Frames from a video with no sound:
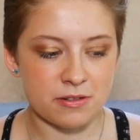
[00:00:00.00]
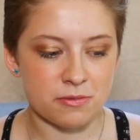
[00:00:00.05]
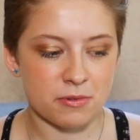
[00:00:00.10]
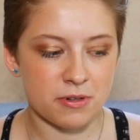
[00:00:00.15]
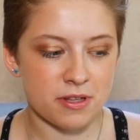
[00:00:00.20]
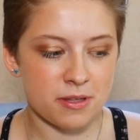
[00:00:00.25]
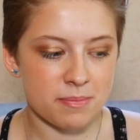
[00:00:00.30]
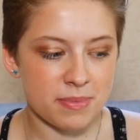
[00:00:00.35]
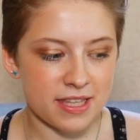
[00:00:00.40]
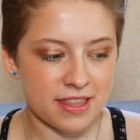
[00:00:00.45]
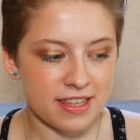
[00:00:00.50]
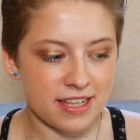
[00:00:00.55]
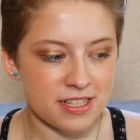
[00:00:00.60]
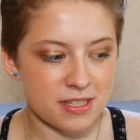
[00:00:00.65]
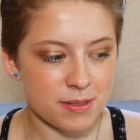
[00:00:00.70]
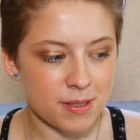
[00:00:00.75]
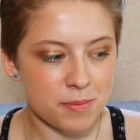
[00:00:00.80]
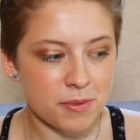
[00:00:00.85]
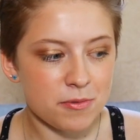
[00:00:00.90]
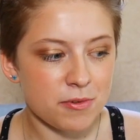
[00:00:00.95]
One of the big things
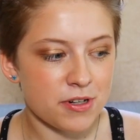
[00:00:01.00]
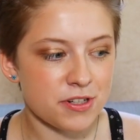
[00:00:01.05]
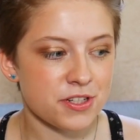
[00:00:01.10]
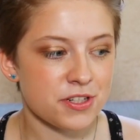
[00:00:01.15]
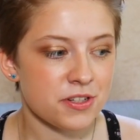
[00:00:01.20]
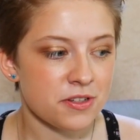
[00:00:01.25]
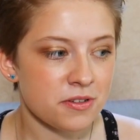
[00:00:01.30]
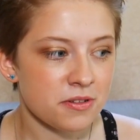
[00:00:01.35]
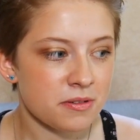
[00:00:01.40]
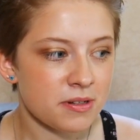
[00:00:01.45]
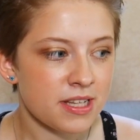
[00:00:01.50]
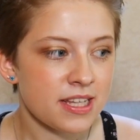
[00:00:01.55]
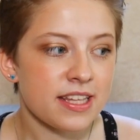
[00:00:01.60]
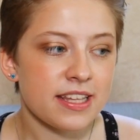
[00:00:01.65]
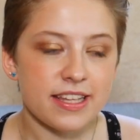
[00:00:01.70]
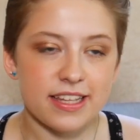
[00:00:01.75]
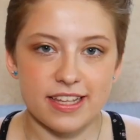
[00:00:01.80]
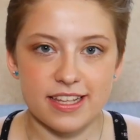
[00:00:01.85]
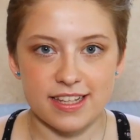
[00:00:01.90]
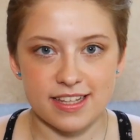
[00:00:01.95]
people want to do
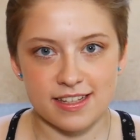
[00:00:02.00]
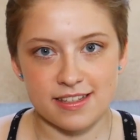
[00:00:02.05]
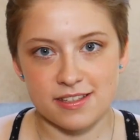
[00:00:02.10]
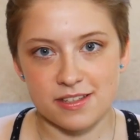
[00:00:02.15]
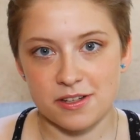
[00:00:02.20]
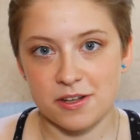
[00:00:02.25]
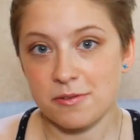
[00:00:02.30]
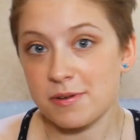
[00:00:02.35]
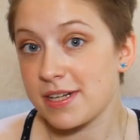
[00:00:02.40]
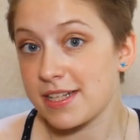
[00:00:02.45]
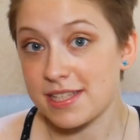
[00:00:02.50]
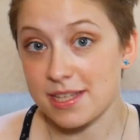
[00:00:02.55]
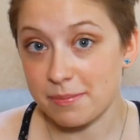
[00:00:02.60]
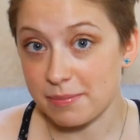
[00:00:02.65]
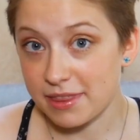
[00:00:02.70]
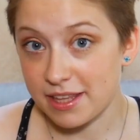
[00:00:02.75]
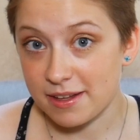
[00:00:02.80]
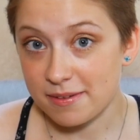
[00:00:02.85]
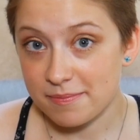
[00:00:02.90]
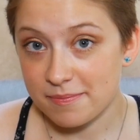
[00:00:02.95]
is go eat
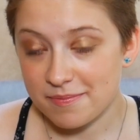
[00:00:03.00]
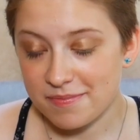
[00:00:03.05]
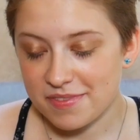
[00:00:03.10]
something.